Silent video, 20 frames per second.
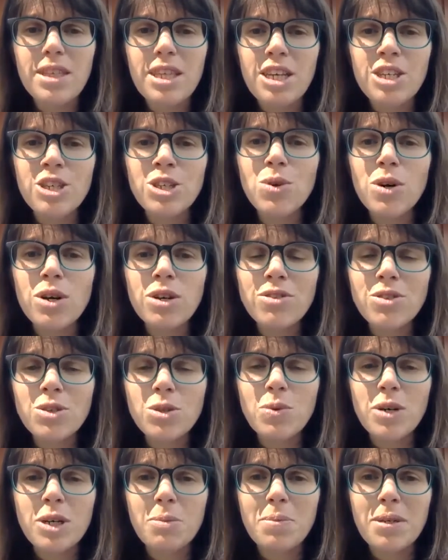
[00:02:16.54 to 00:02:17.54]
You also
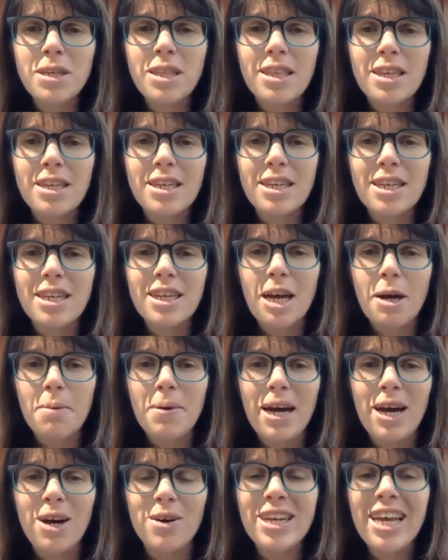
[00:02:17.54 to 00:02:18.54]
want to be thinking
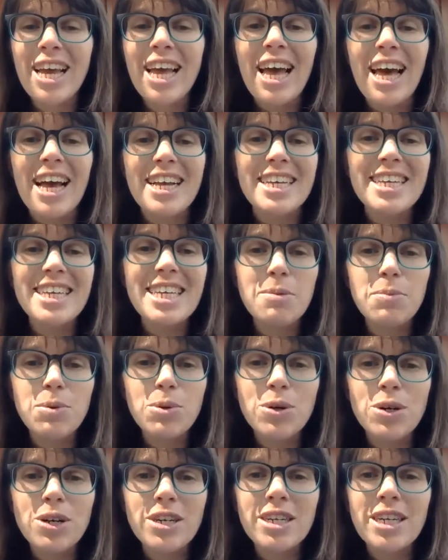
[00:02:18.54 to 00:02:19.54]
about a
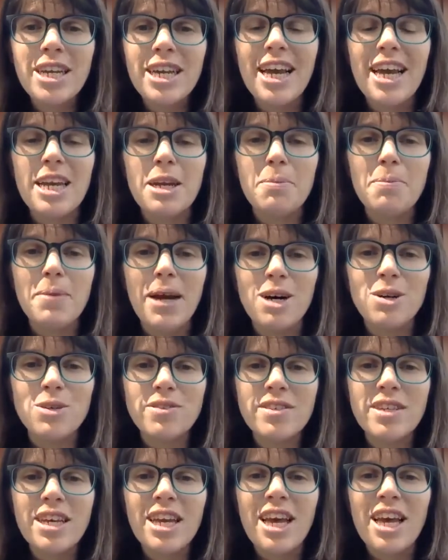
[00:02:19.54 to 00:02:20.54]
keyboard and a mouse.